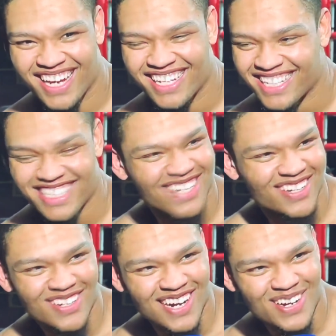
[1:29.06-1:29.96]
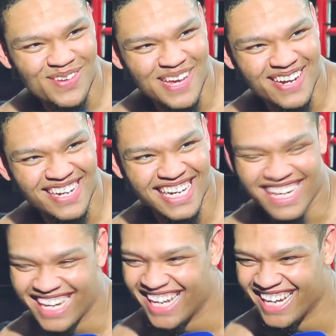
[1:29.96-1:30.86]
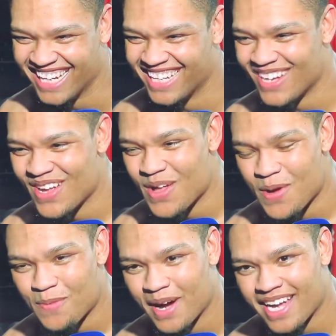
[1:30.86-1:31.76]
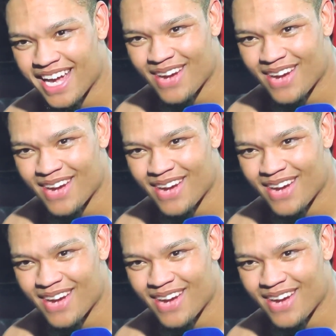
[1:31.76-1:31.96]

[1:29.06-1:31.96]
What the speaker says: It's a good crowd up here, isn't it? But yeah,